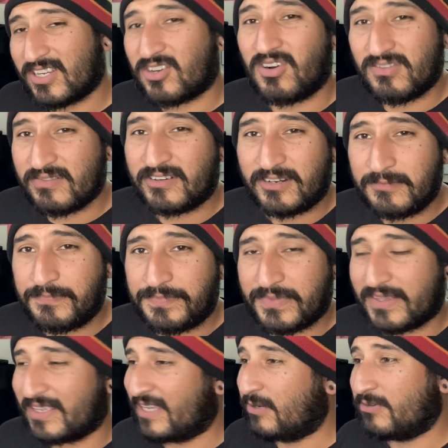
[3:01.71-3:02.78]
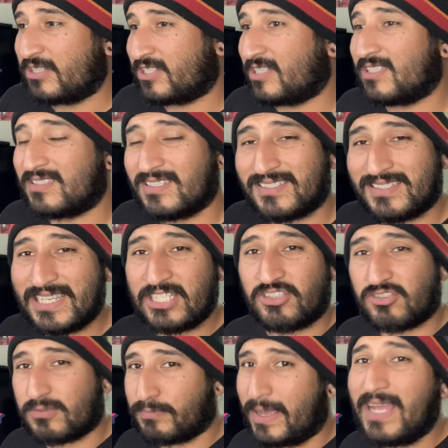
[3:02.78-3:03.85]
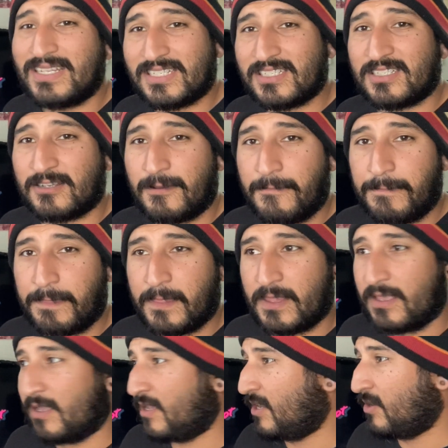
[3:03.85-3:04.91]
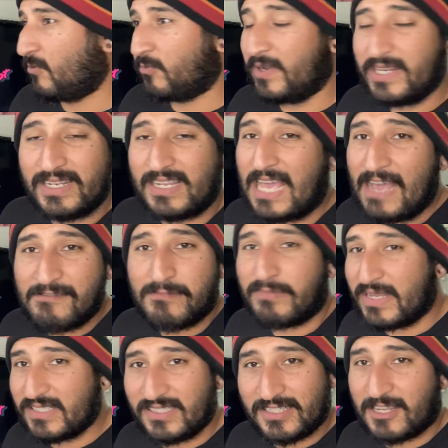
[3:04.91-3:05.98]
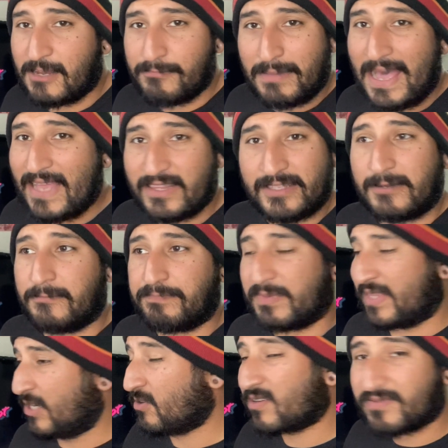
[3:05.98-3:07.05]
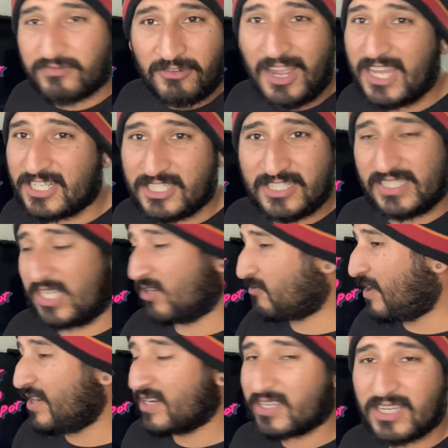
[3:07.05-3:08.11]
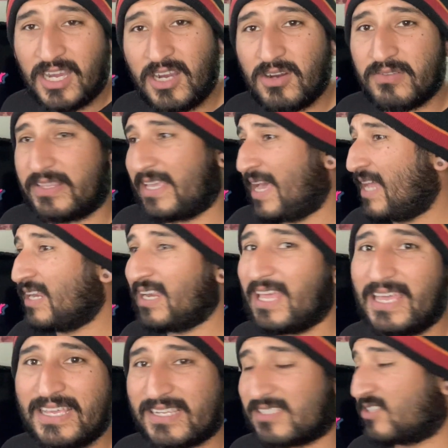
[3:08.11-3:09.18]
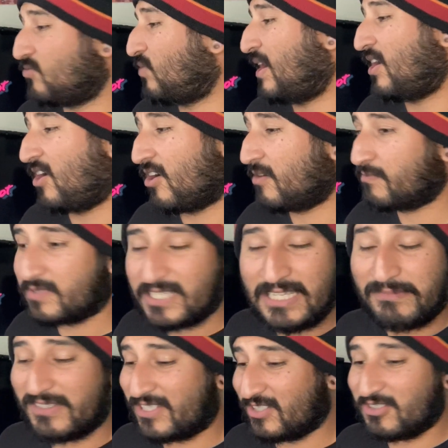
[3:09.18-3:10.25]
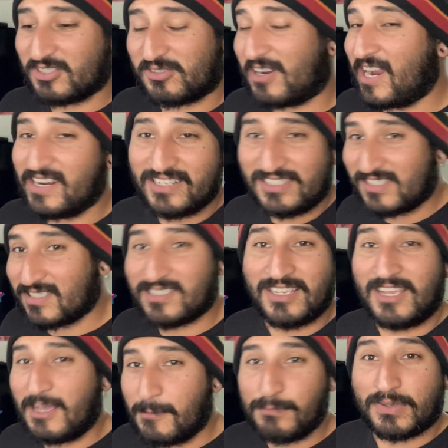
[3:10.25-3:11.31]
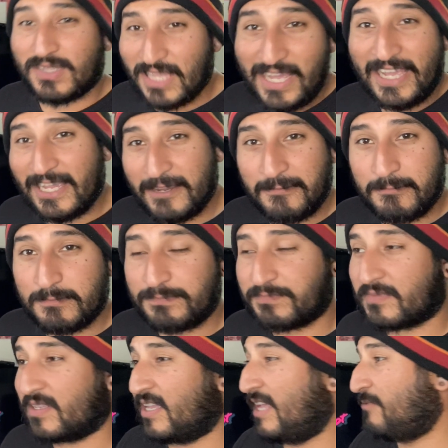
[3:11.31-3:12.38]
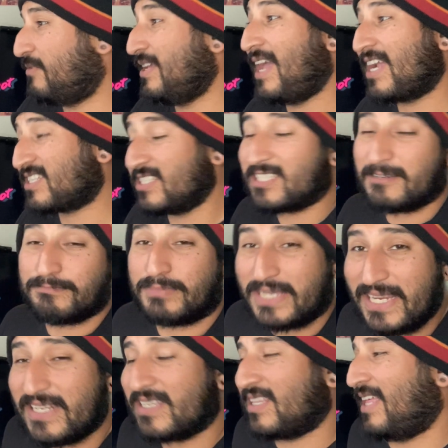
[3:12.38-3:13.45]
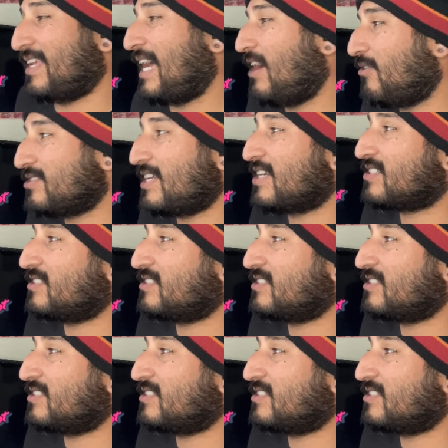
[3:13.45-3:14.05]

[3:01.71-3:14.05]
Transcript: over, it was just the Sixers bench. We didn't have a bench to combat them. They were fresh. They were ready to go. They had legs, while our team is still trying to just play. And we actually competed. Like, I was actually